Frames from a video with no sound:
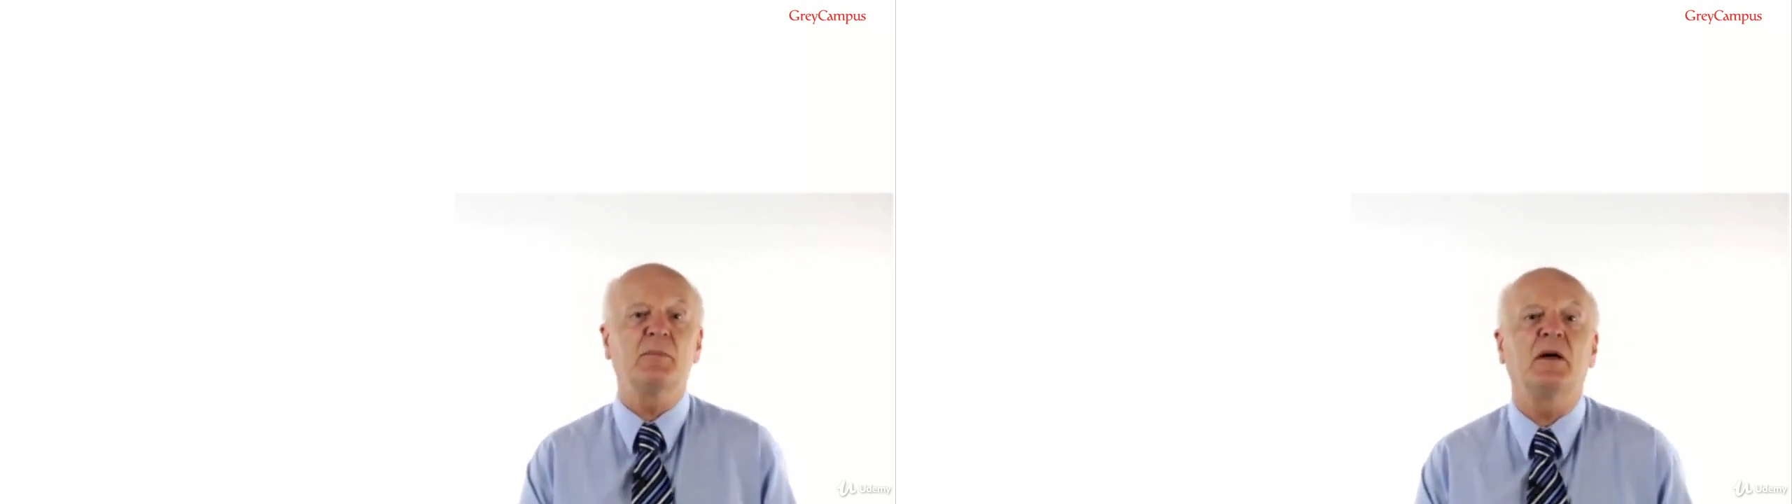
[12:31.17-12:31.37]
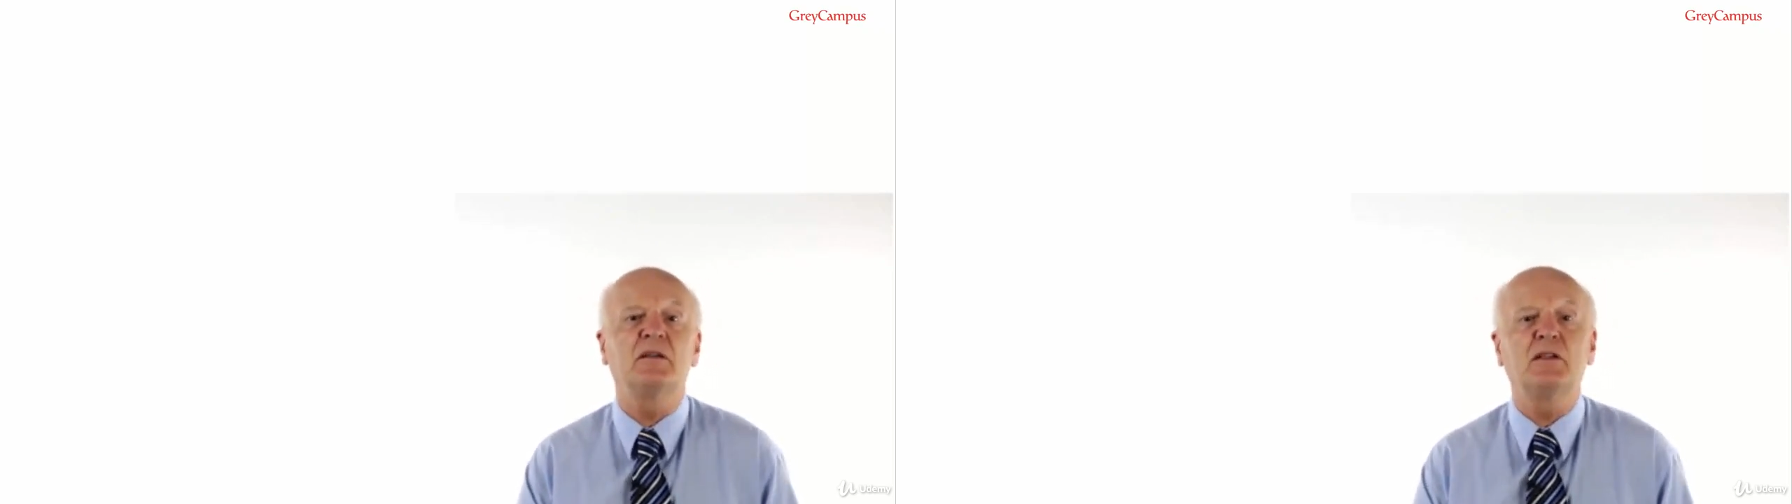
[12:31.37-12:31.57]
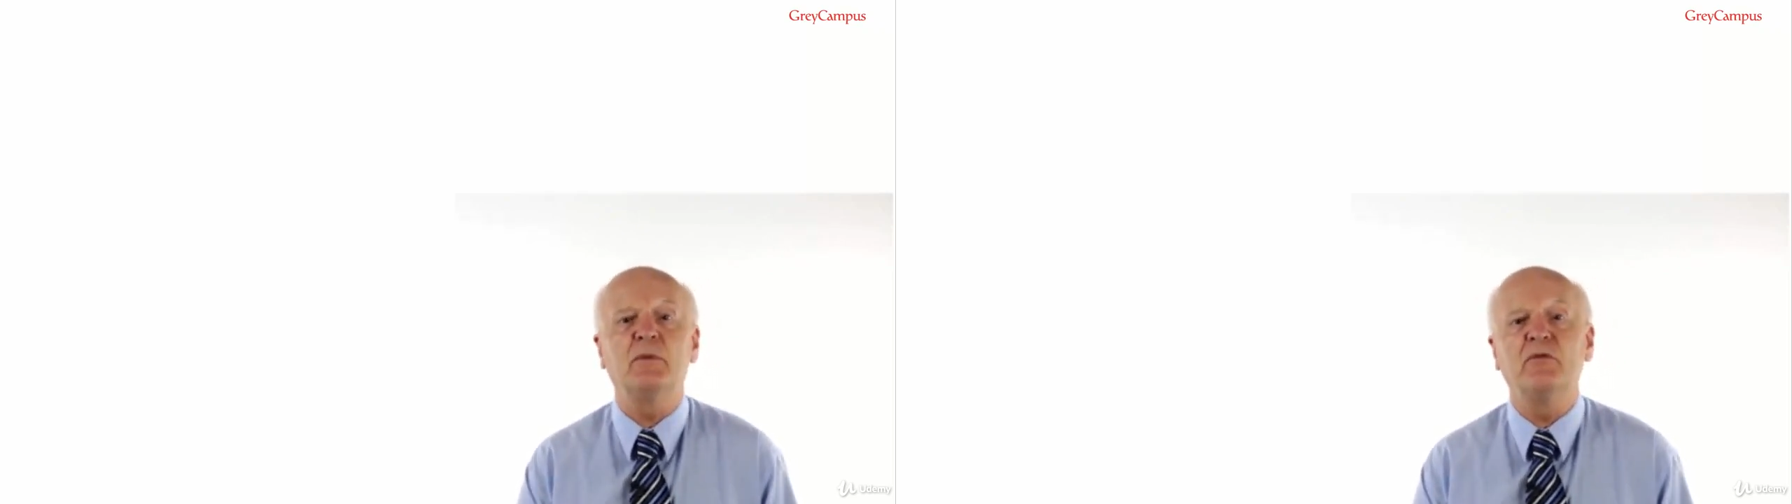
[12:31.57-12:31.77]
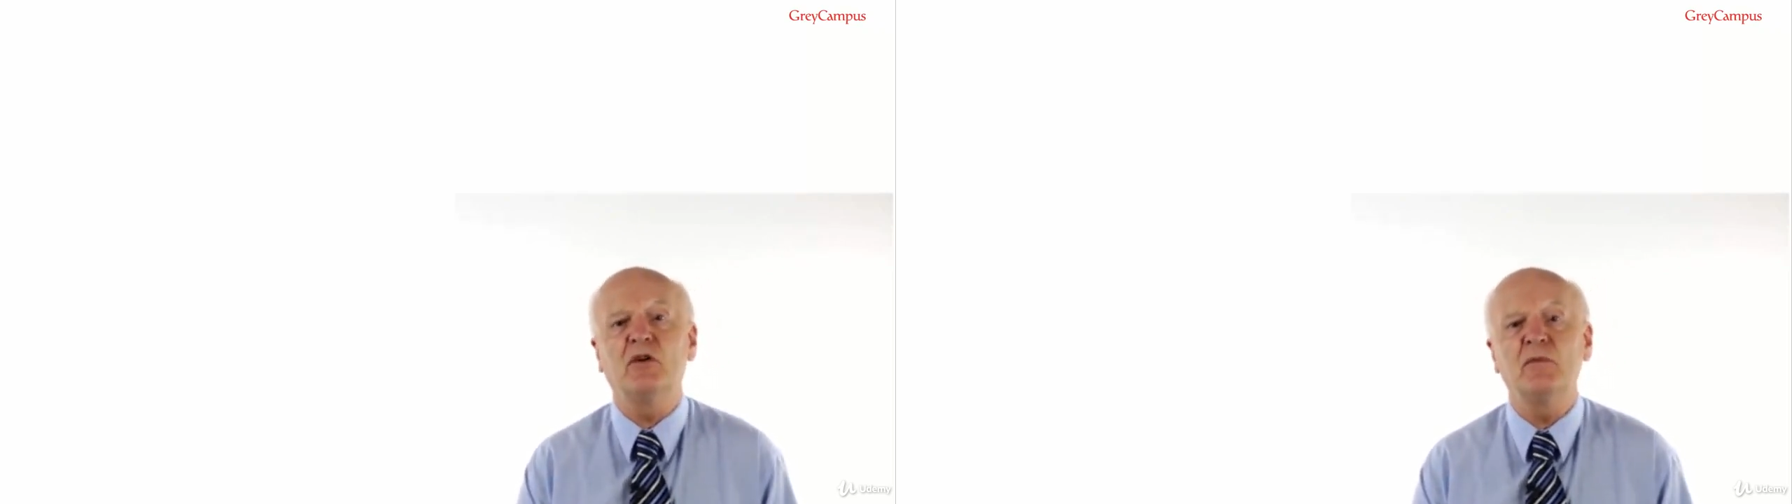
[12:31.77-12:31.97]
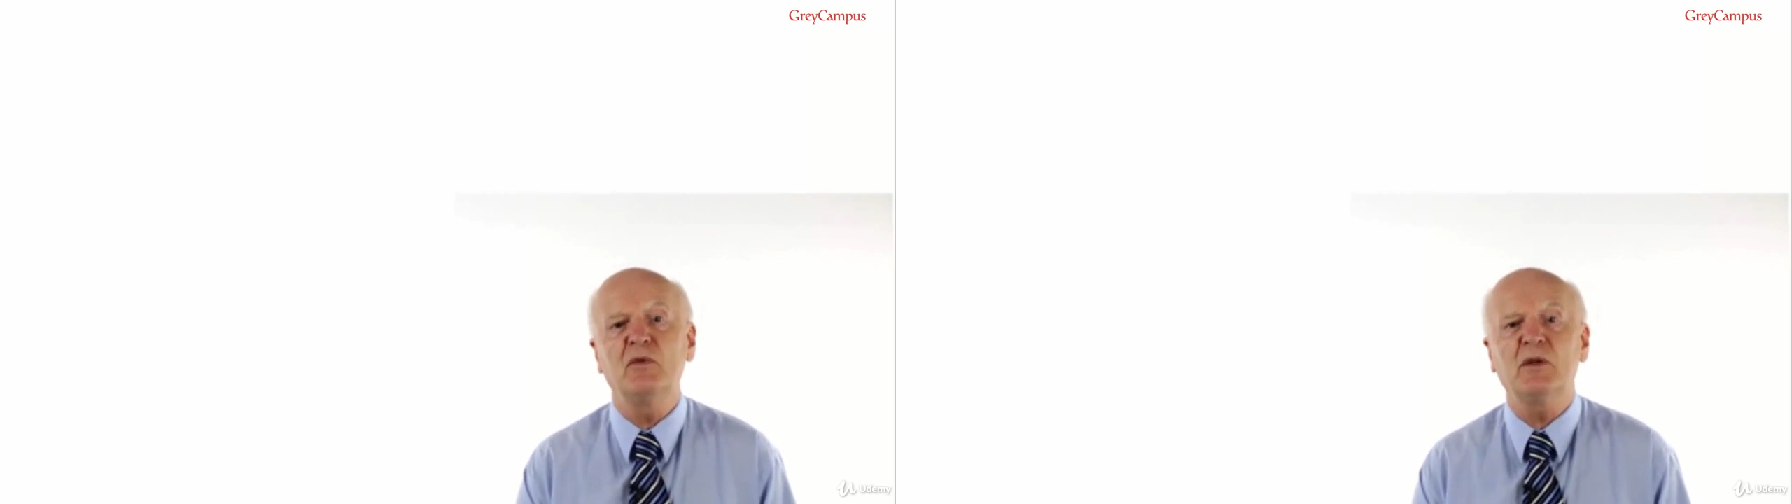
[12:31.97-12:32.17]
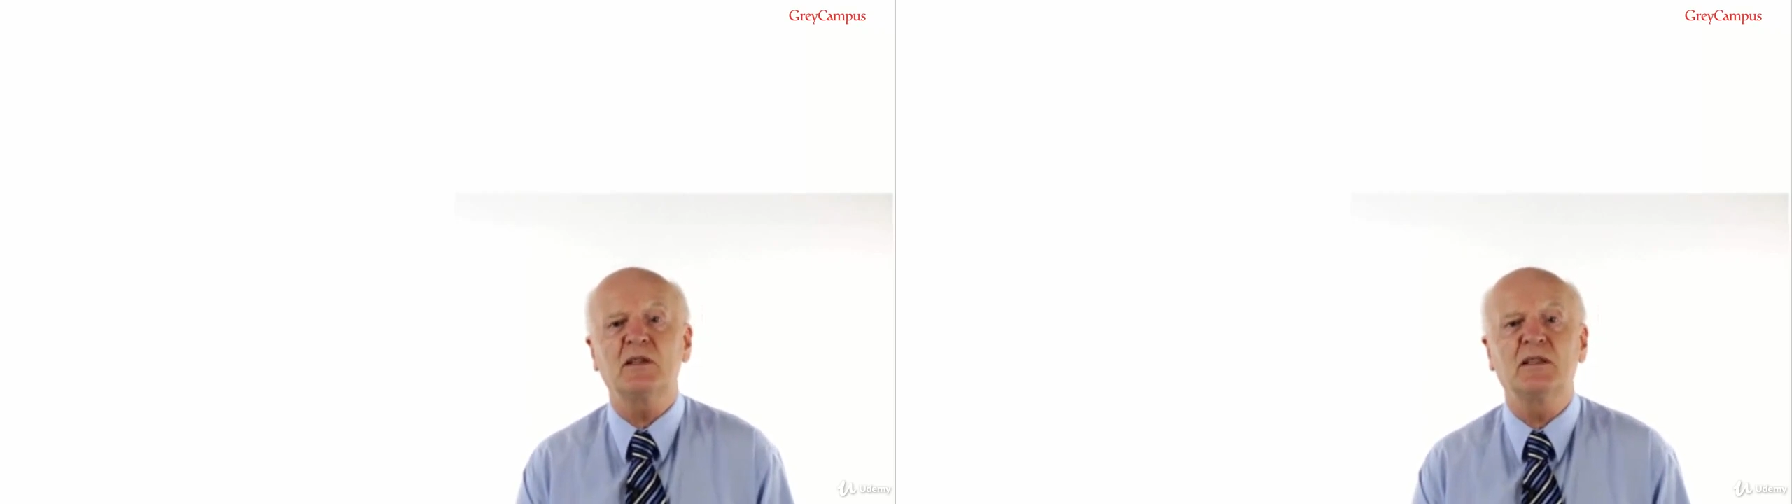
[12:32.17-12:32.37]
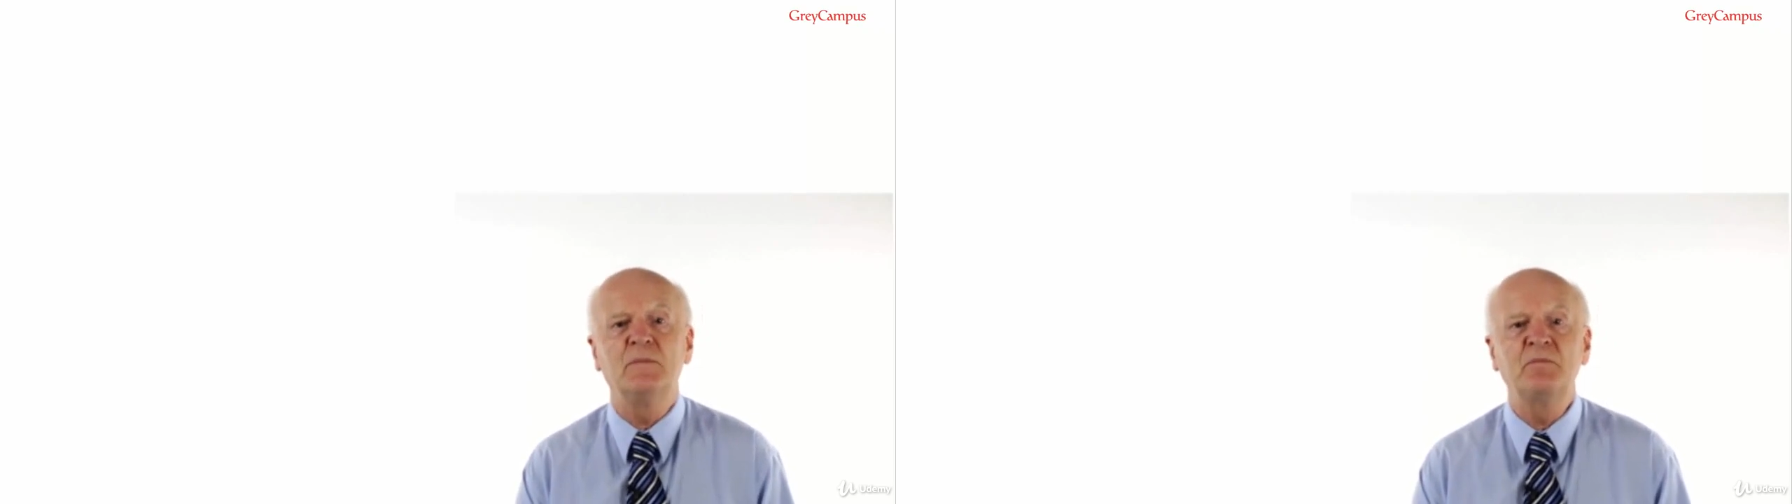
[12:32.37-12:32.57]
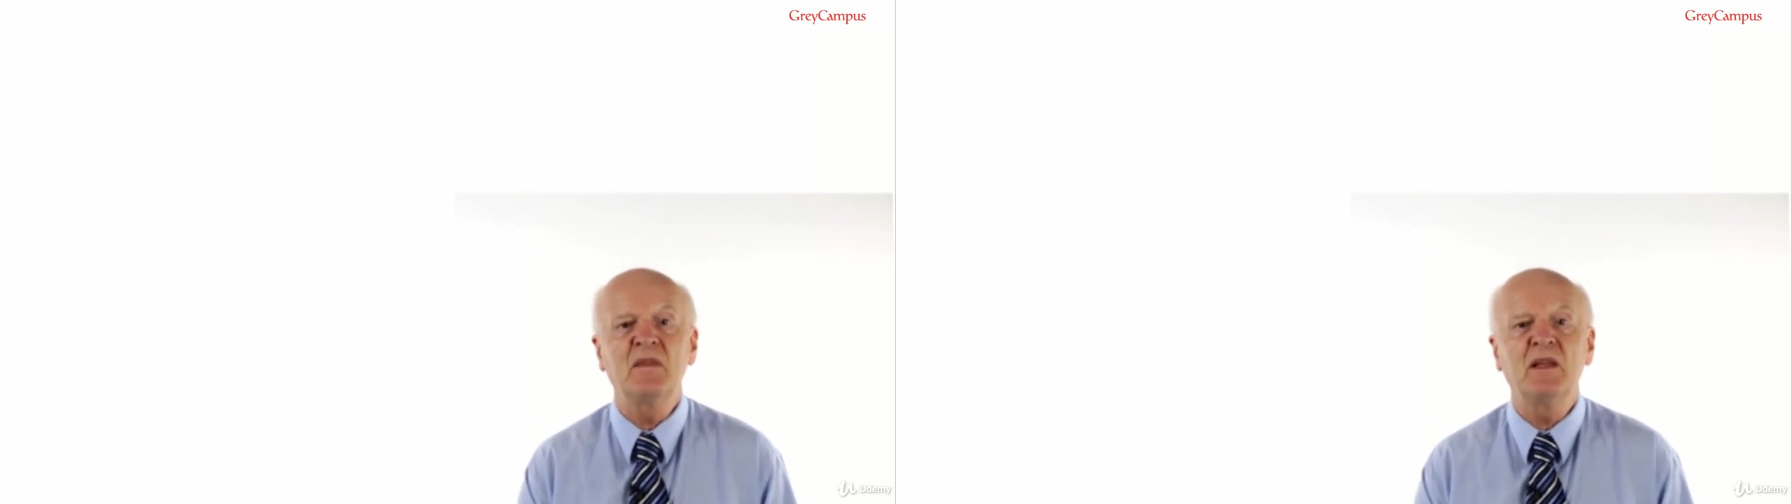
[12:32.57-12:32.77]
about to perform the work.